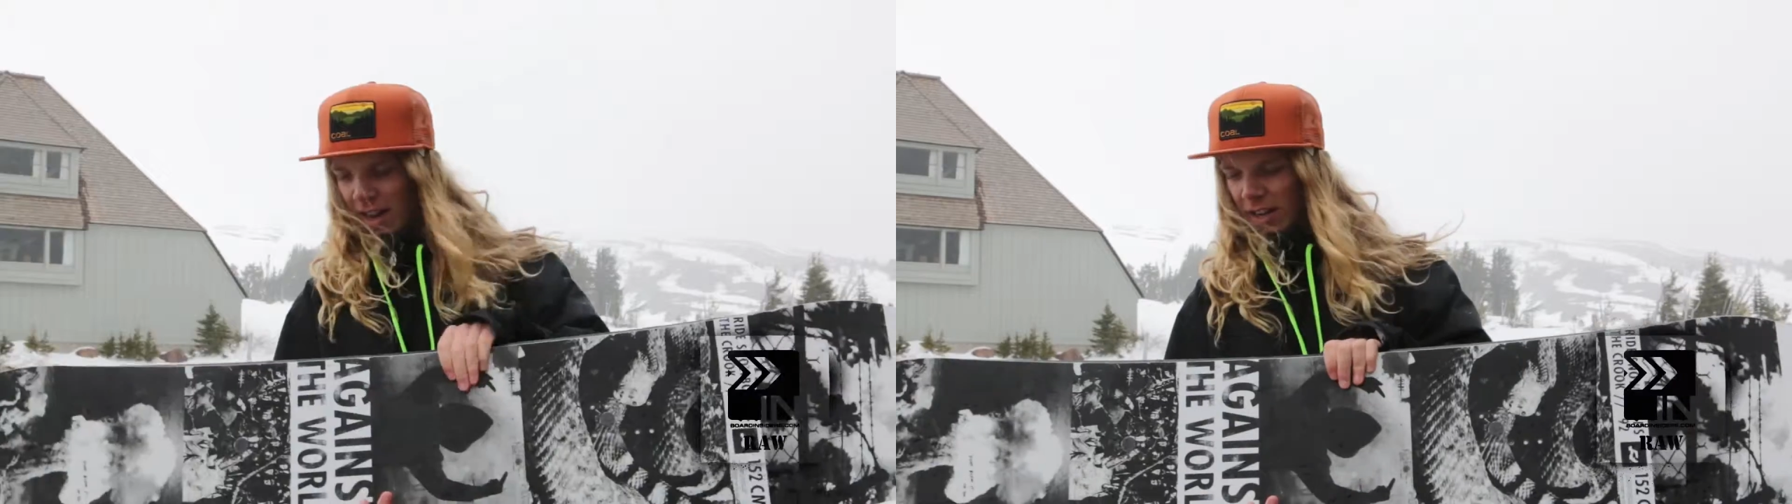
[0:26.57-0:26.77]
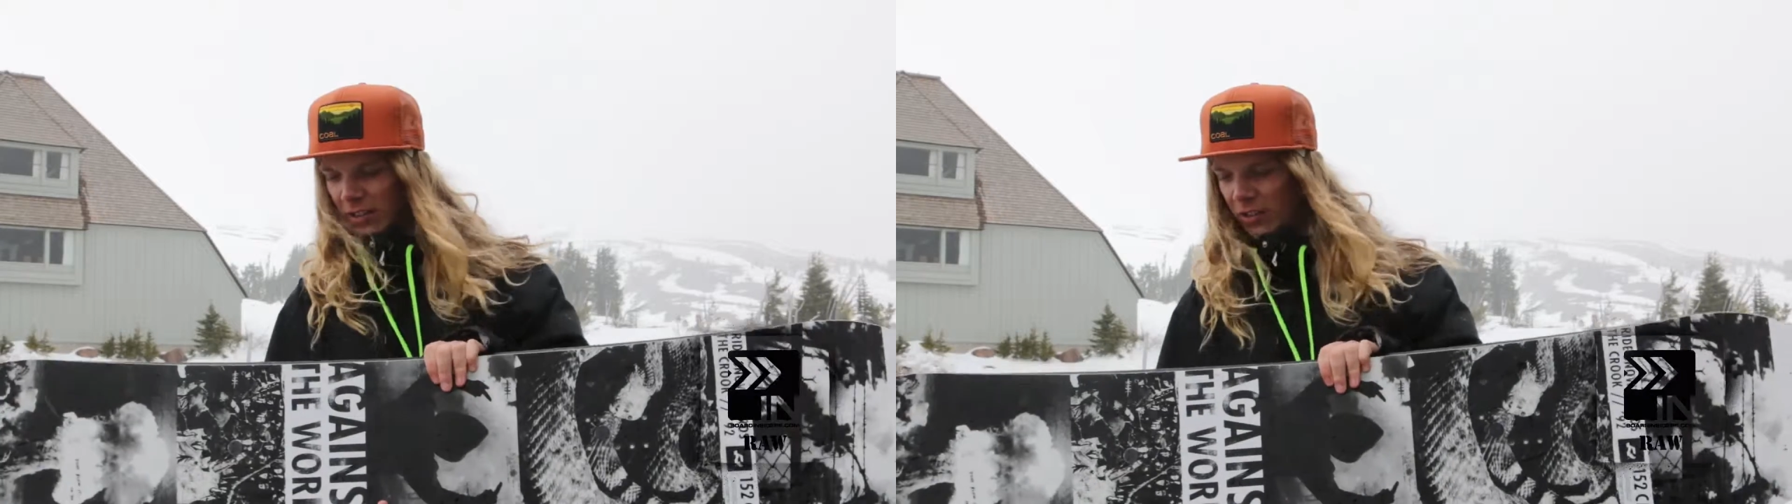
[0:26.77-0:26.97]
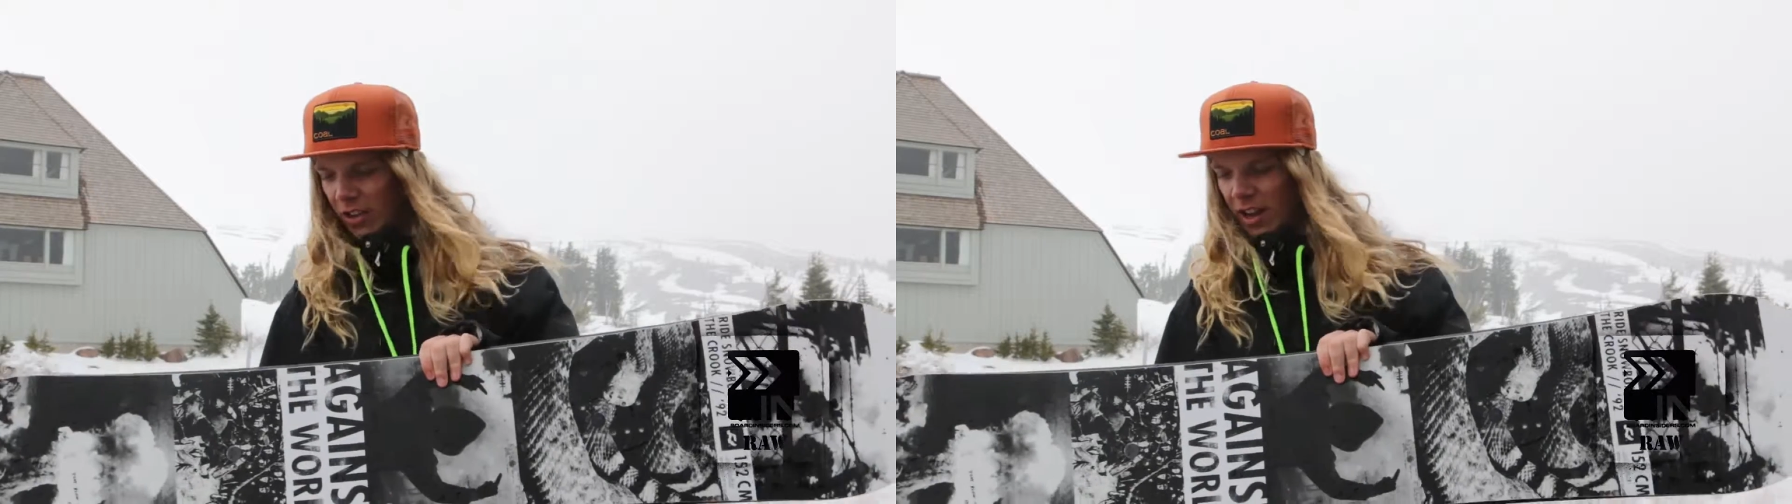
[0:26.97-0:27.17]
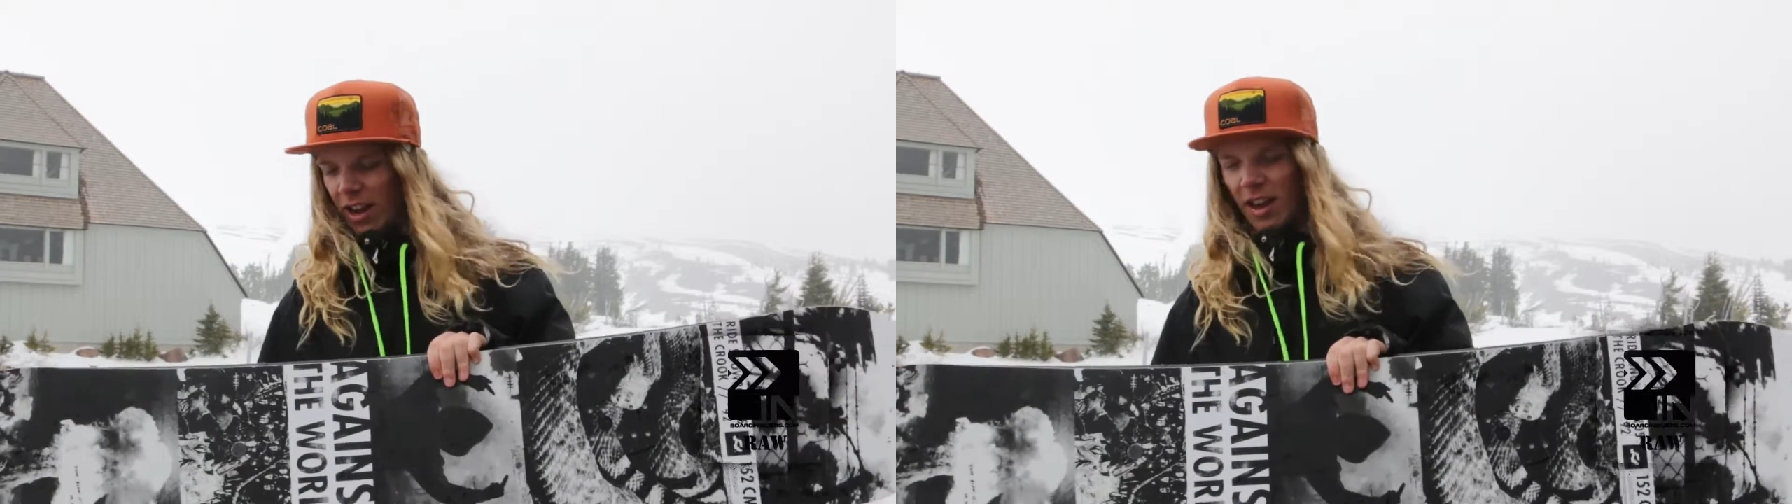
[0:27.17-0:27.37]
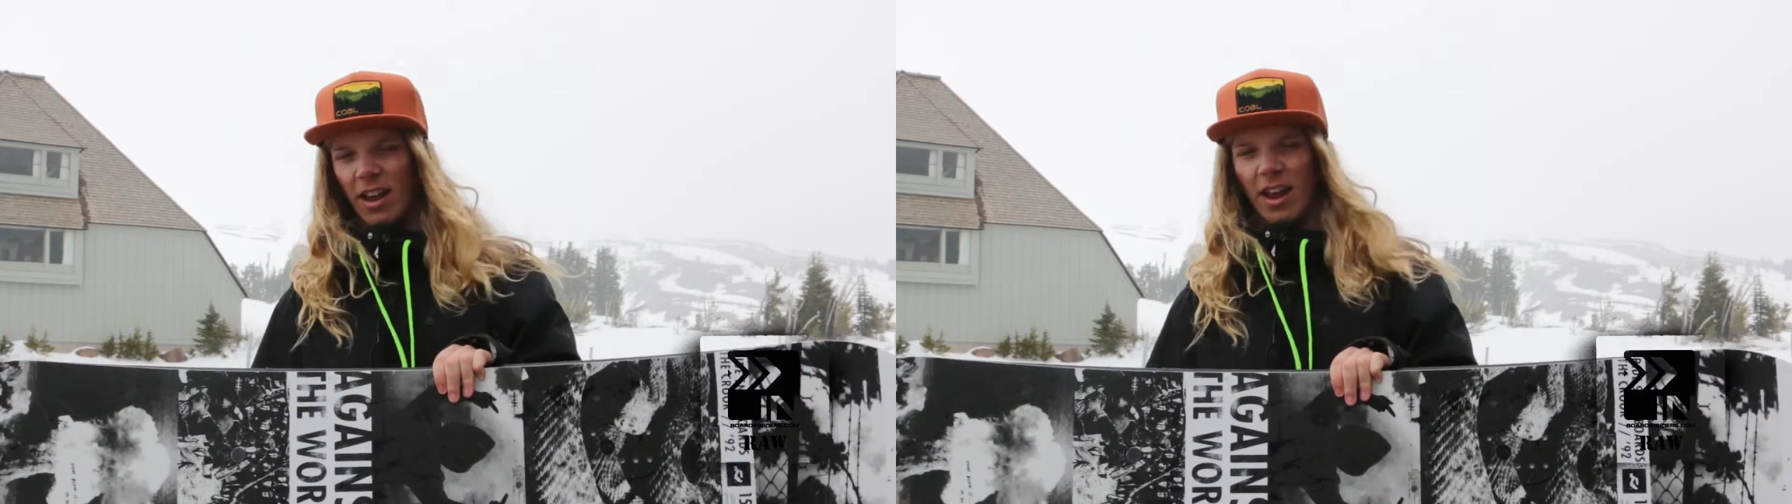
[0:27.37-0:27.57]
It's
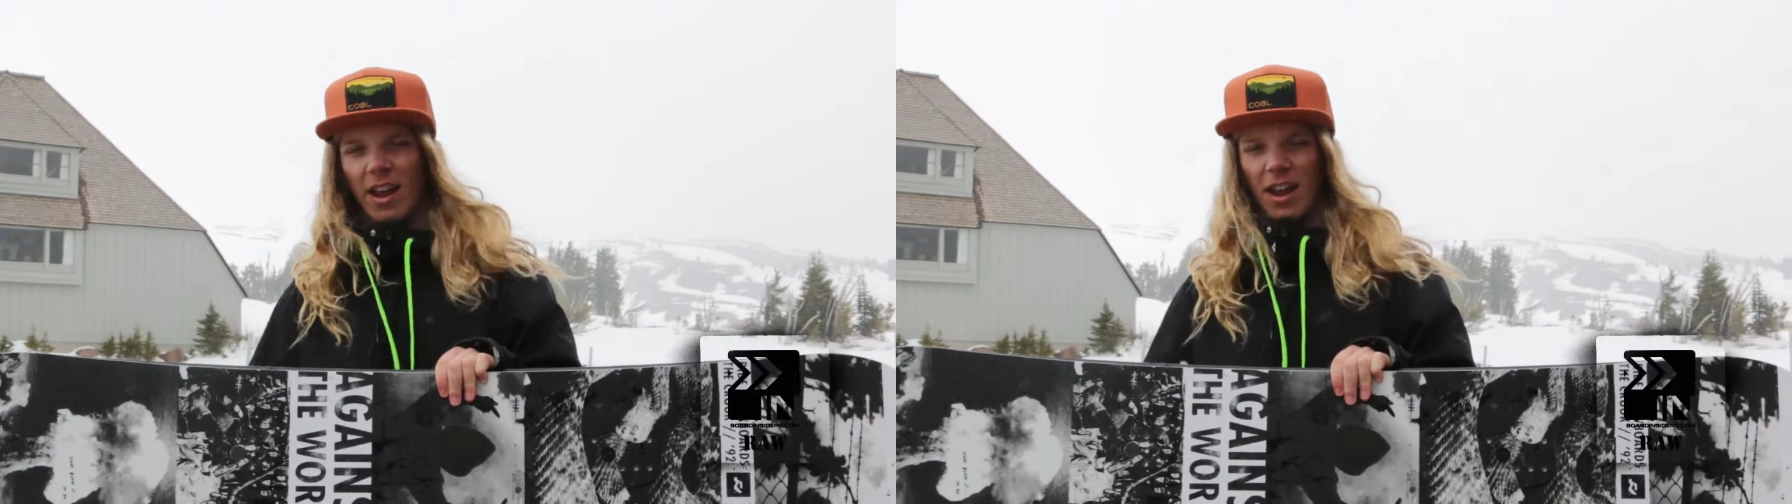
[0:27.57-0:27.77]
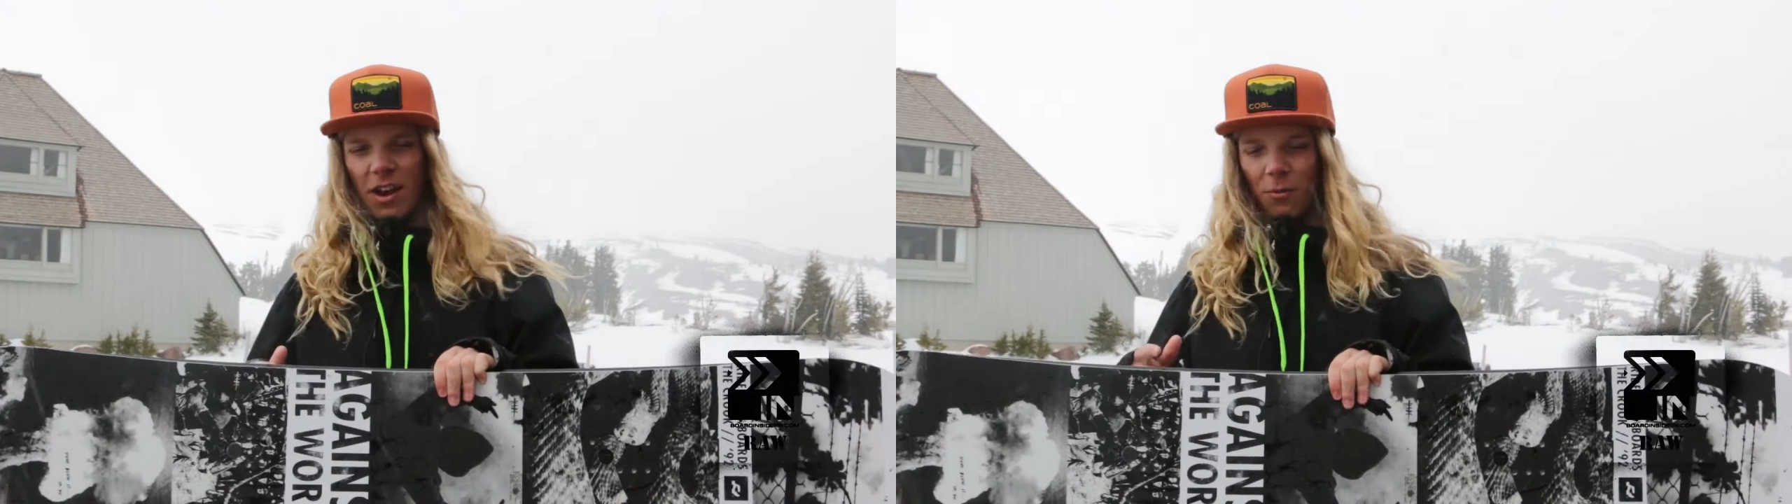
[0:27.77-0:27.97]
a